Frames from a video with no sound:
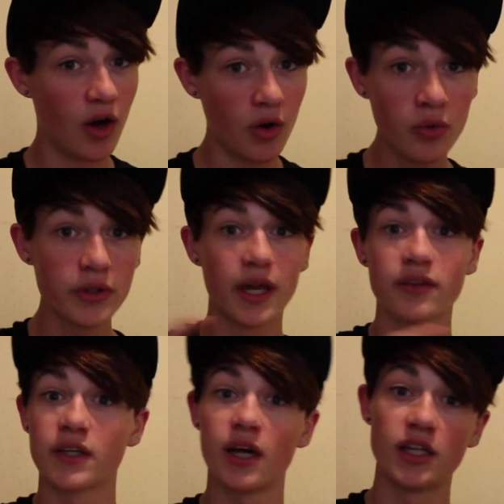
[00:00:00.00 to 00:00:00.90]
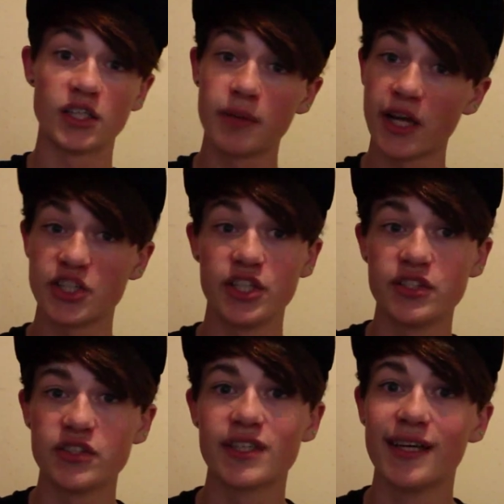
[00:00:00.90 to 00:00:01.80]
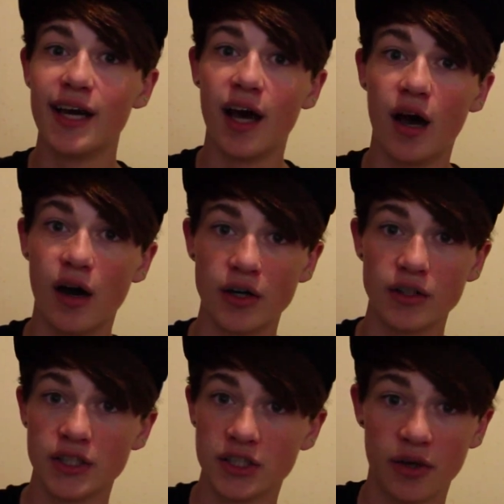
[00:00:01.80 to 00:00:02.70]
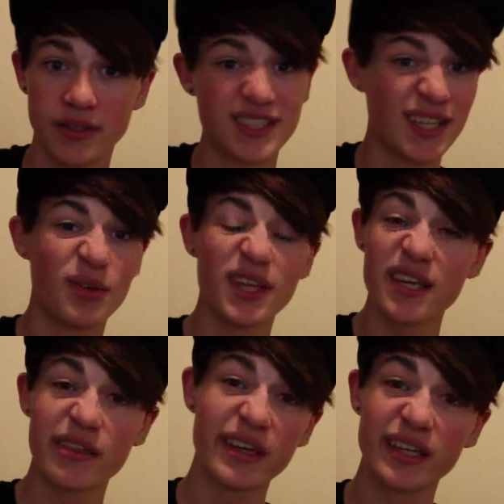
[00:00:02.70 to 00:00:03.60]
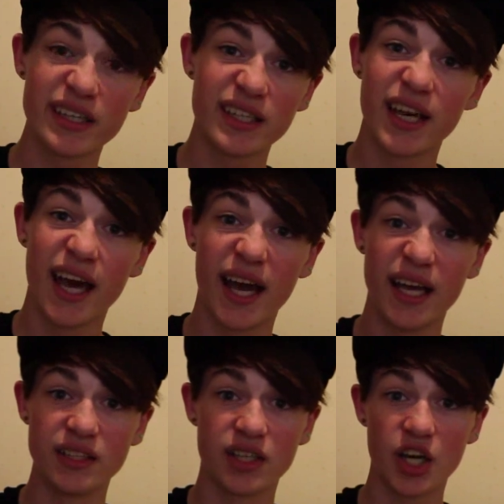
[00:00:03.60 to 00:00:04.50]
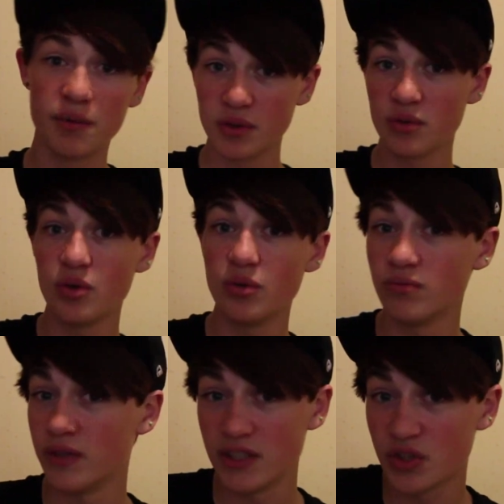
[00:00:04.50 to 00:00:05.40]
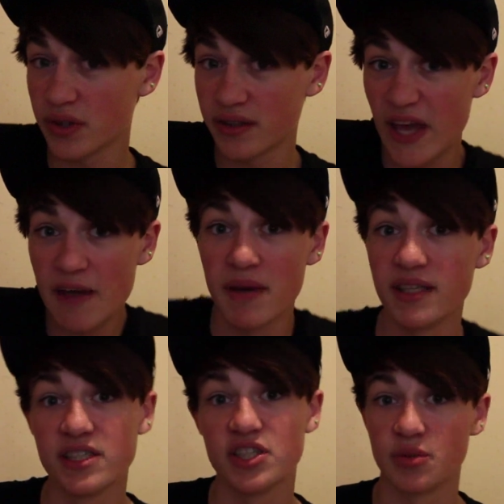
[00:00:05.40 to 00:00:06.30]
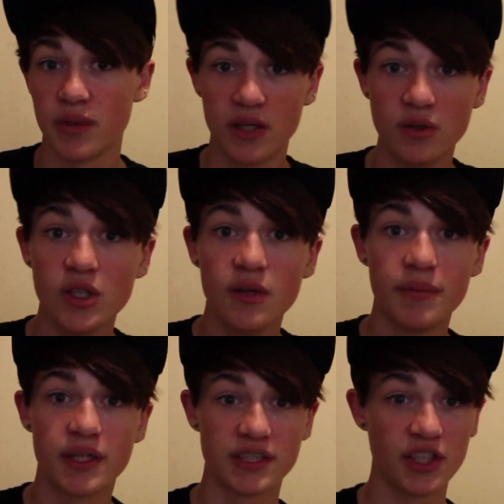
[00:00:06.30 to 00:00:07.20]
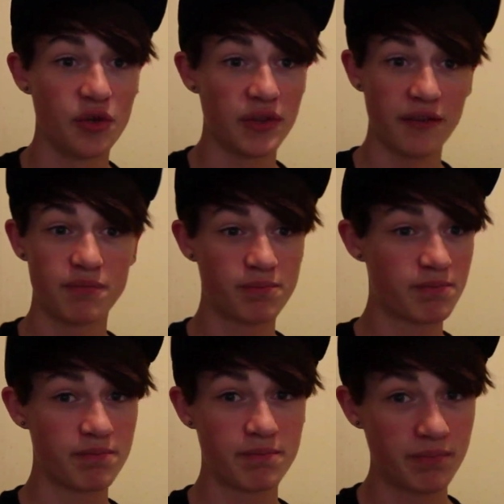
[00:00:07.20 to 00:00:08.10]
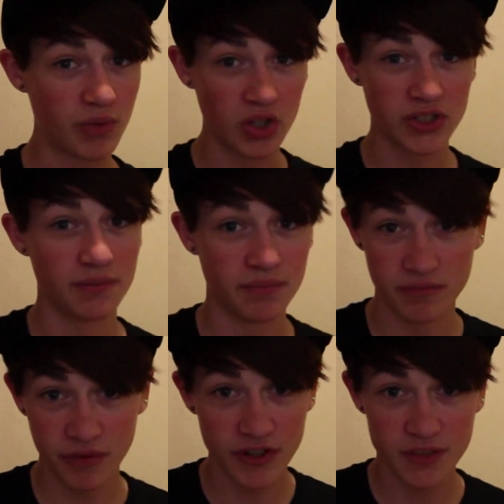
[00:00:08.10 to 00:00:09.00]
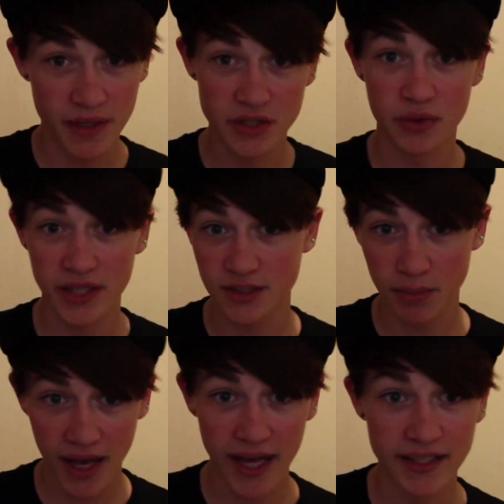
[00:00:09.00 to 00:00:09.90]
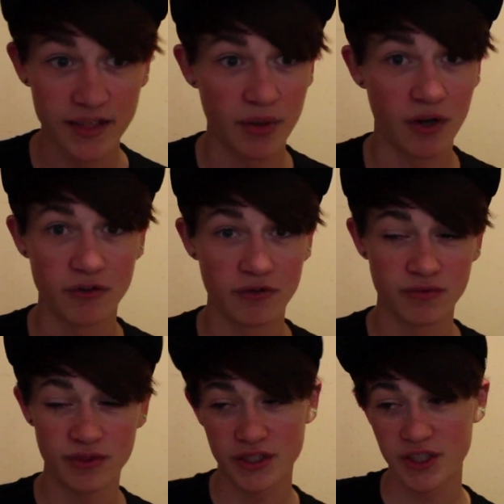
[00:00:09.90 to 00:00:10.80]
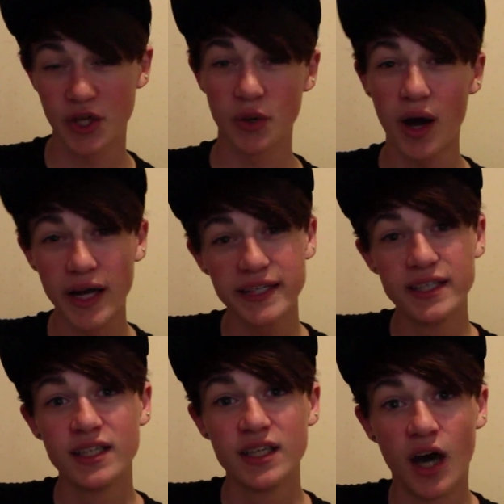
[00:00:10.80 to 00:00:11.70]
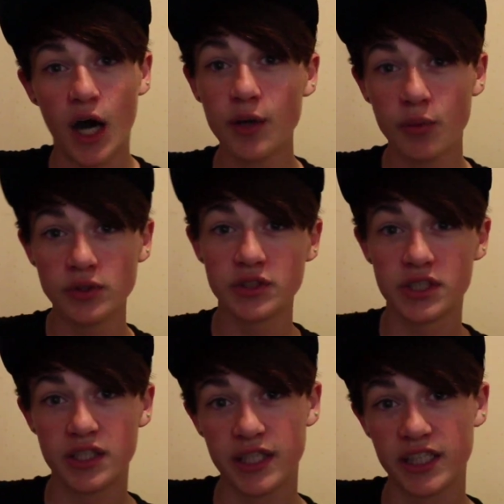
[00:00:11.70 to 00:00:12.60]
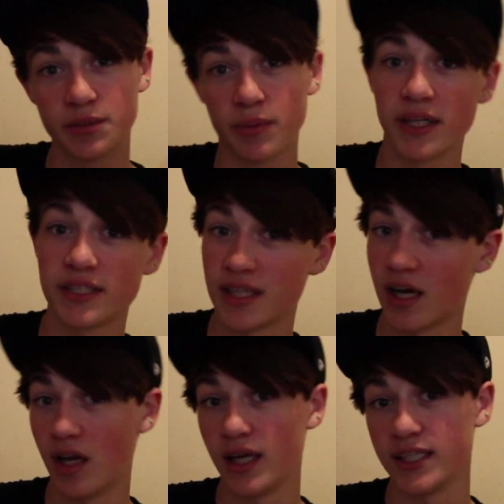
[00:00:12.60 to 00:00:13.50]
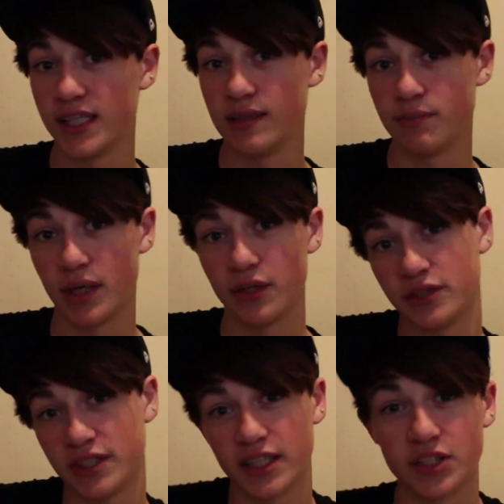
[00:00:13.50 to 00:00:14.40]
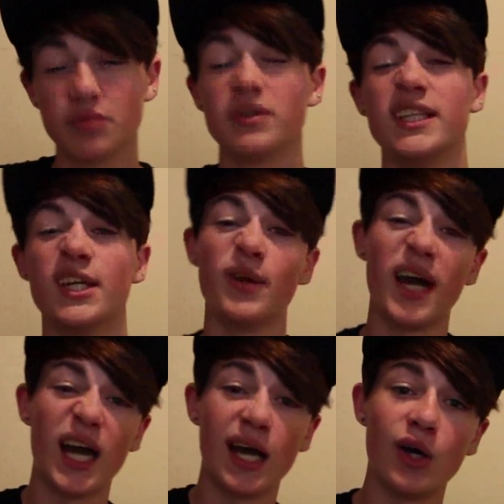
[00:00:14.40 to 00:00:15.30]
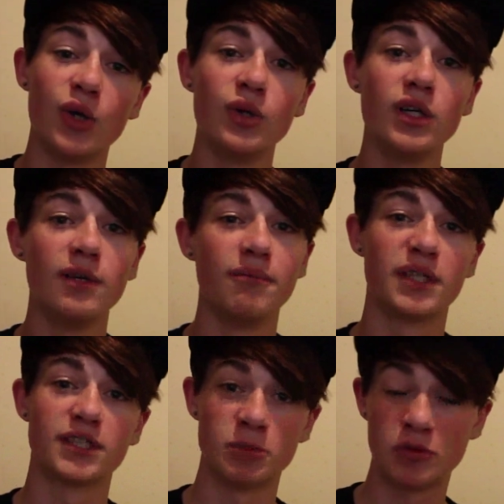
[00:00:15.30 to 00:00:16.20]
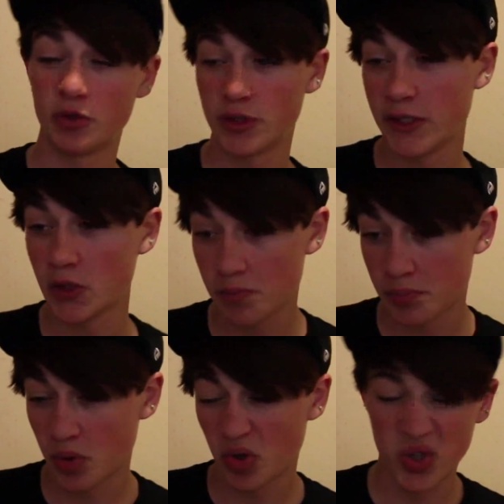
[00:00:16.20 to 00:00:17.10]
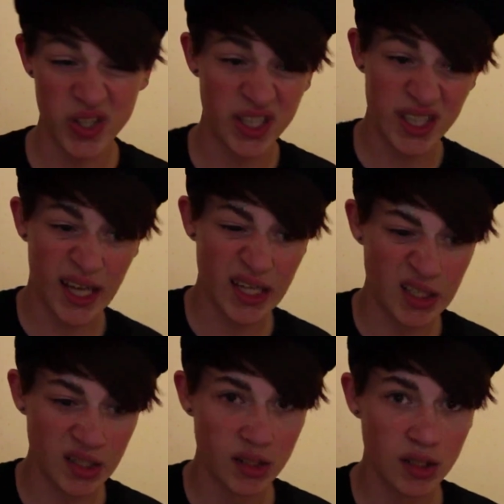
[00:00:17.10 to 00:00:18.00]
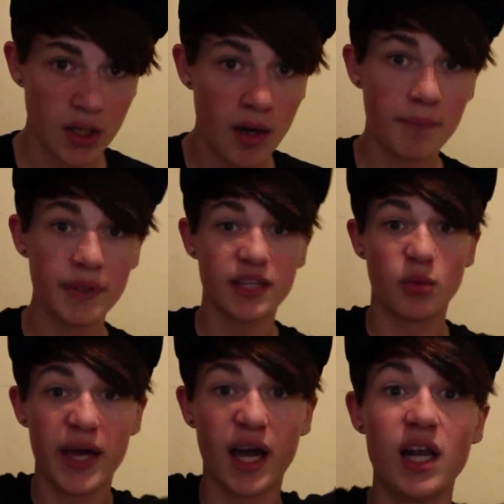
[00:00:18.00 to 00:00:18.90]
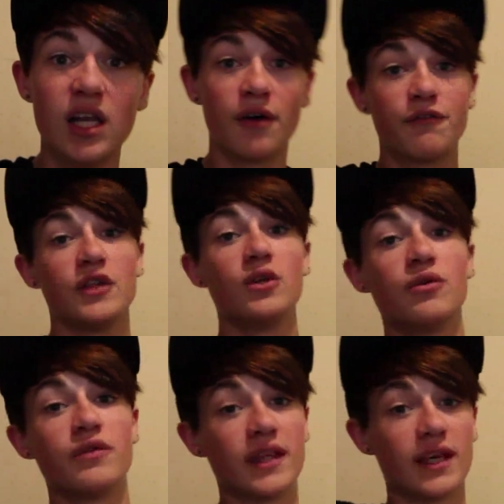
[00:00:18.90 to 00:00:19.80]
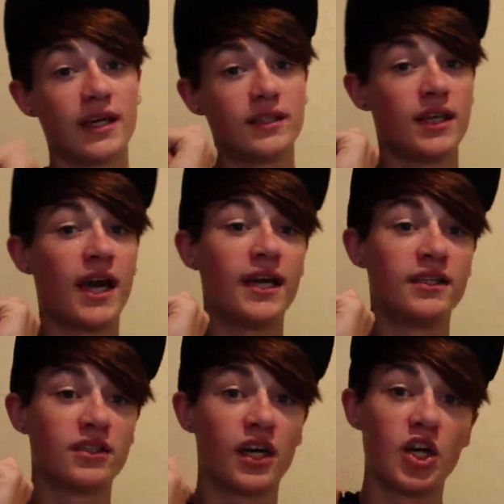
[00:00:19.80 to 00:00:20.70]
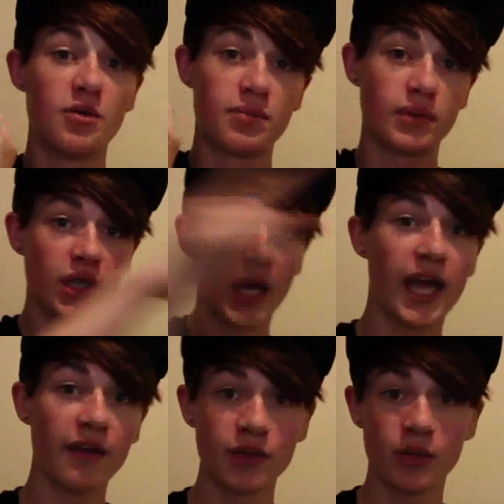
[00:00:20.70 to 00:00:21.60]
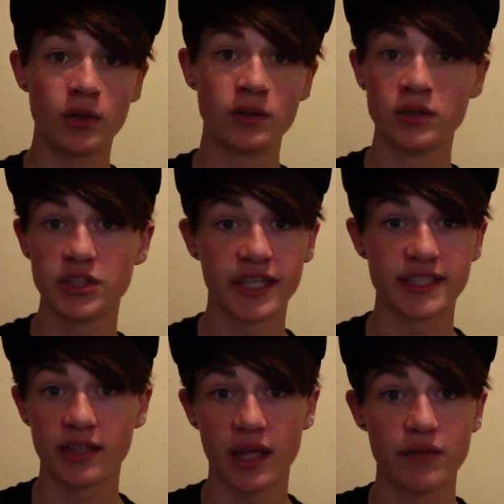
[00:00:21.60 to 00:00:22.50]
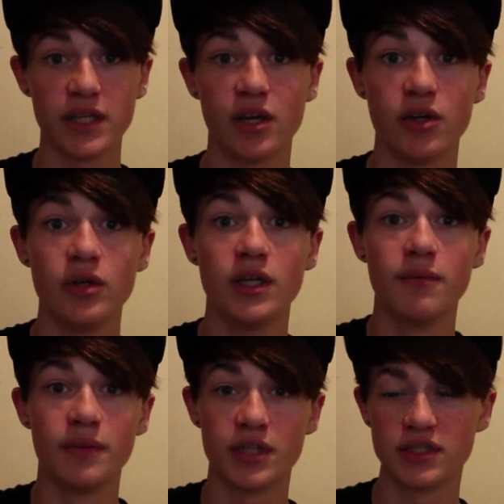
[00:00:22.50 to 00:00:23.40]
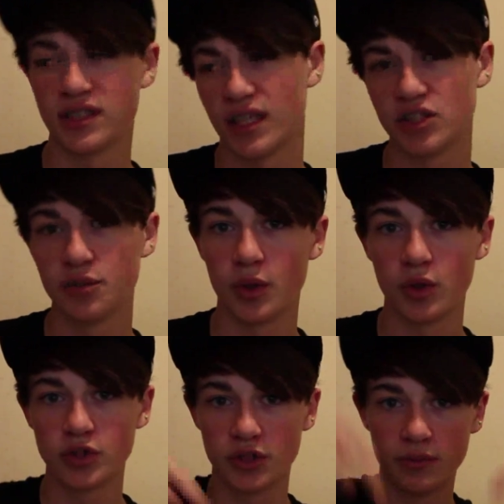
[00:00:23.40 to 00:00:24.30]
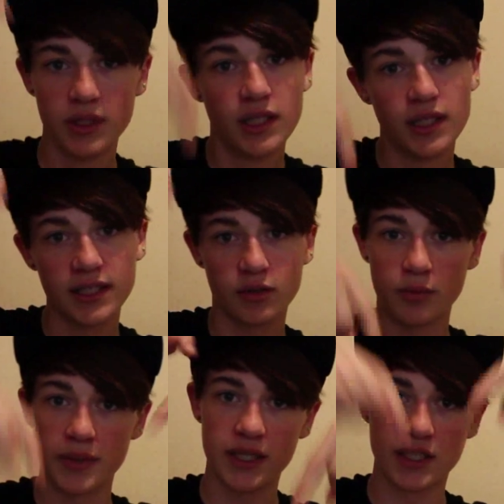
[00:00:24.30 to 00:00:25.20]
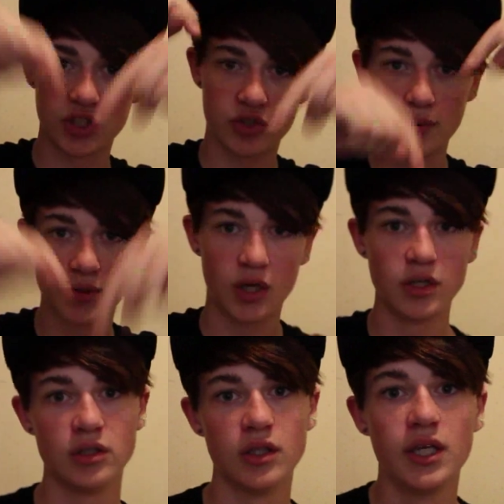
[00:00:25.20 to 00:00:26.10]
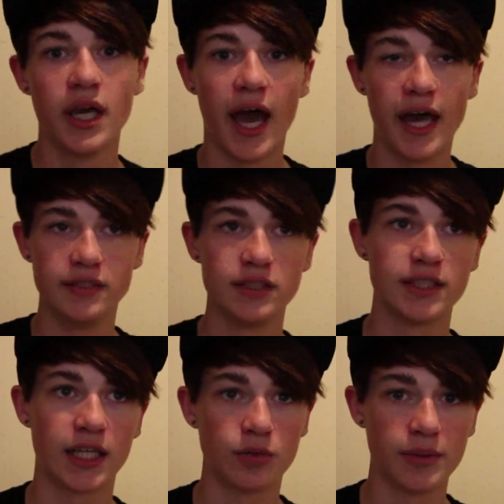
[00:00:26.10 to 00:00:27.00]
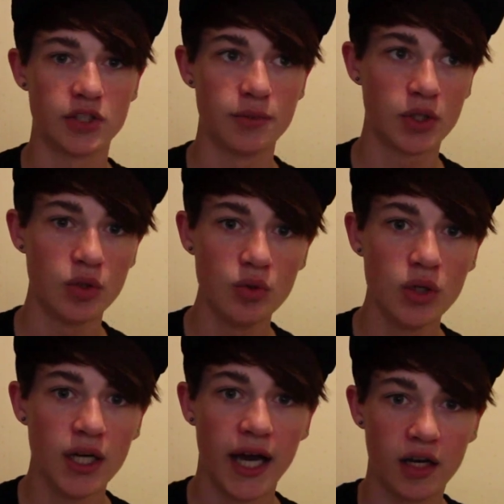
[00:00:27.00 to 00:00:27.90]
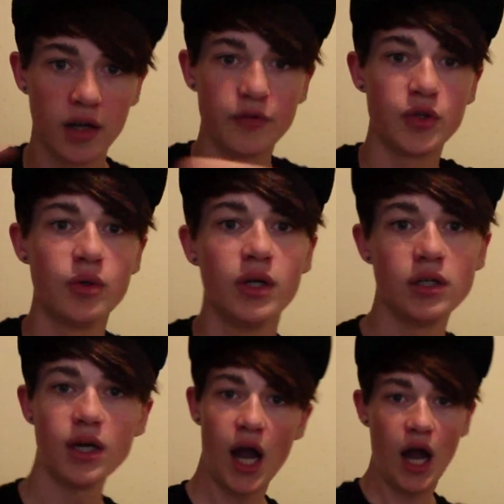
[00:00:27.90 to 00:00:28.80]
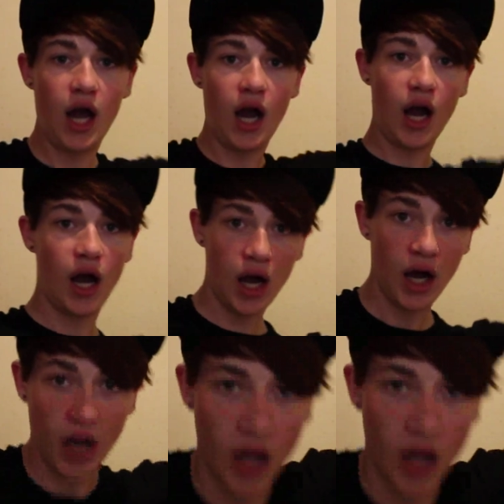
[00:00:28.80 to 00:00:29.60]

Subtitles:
All the other Color Splashians are going to say what they think, and I hope you enjoyed their message as well, because I know they've got some very special things planned, apart from, because, you know, I want to express that I like it, but obviously I don't really know how, because I'm a 14-year-old boy again. But either way, I love you for that, and I hope everyone checks out that video, because they're super awesome. Link will be in the description, and that will be super cool, and I love you. Rawr!